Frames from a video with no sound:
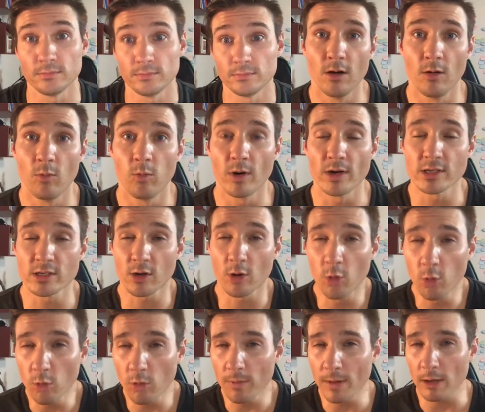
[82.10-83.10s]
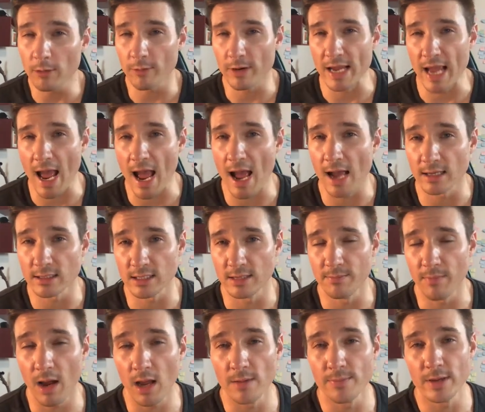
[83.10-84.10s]
What is cool about React, in
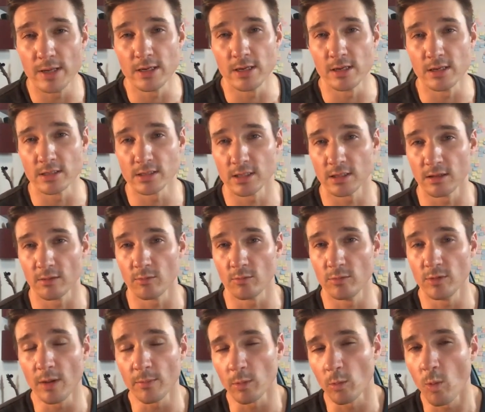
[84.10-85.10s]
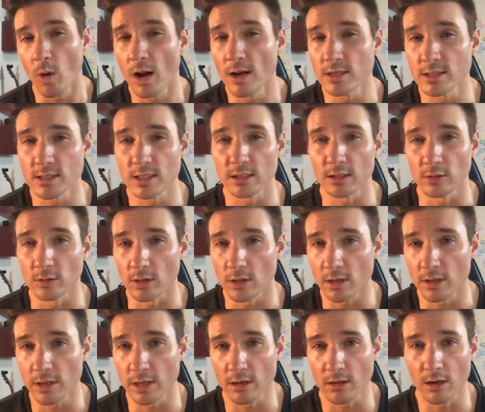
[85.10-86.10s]
my opinion, is that number one is that the
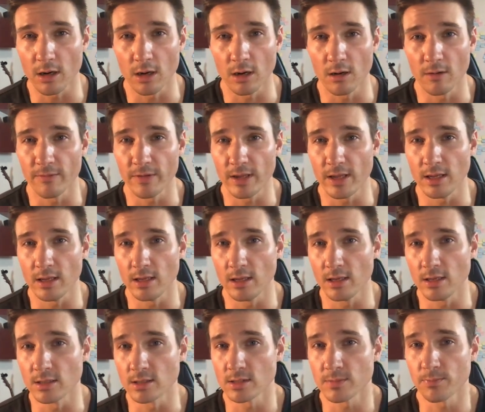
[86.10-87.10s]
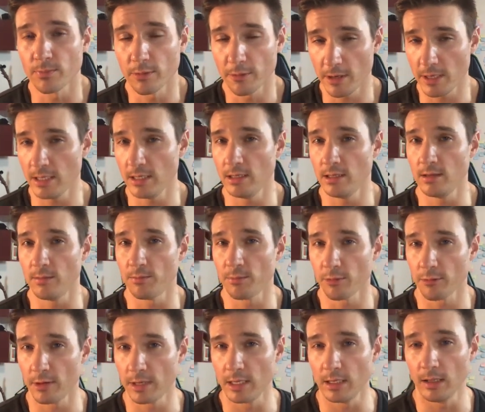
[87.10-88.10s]
learning curve is pretty
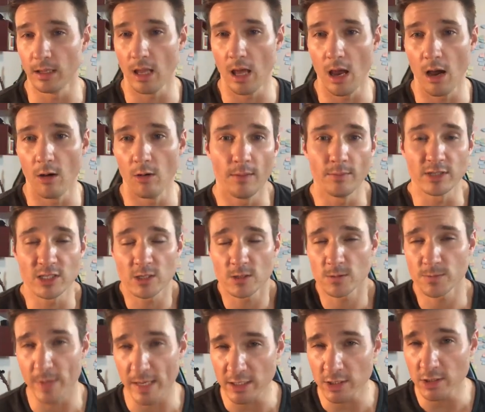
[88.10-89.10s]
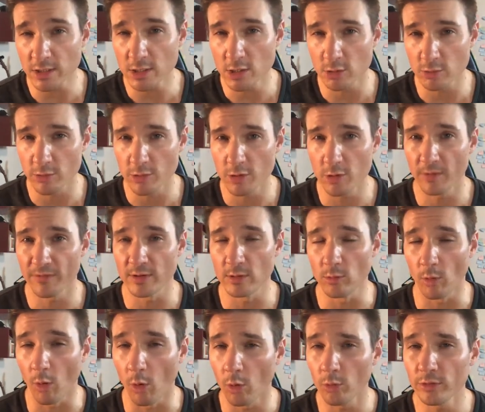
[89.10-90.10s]
low. It's especially true if you
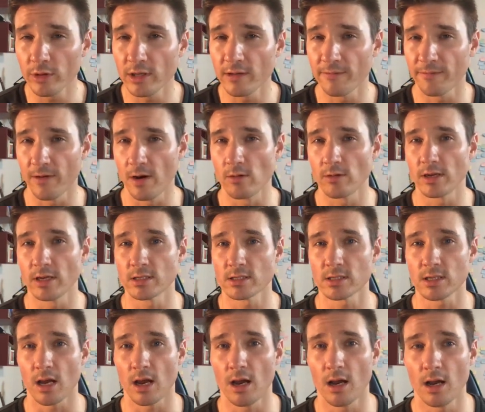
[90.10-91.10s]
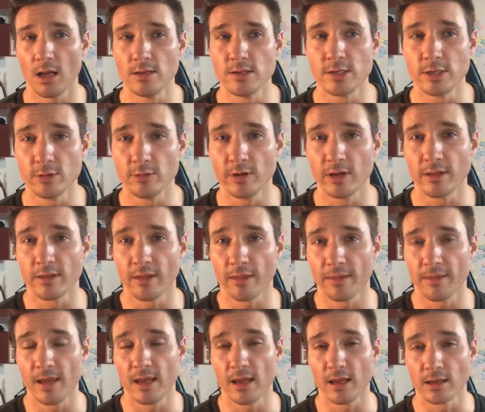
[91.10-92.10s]
only focus on doing the
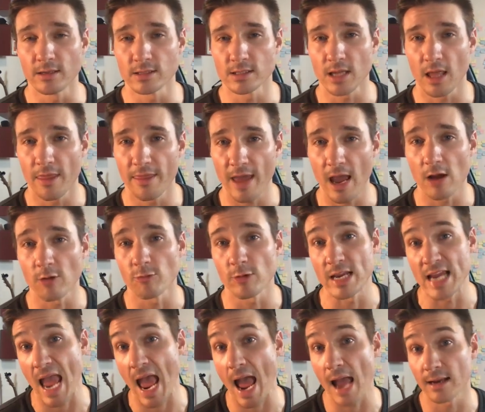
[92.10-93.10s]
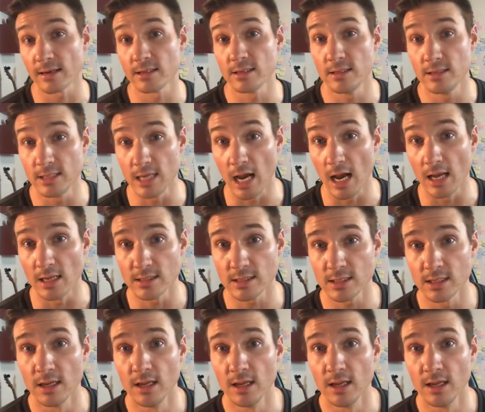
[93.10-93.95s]
things that React does.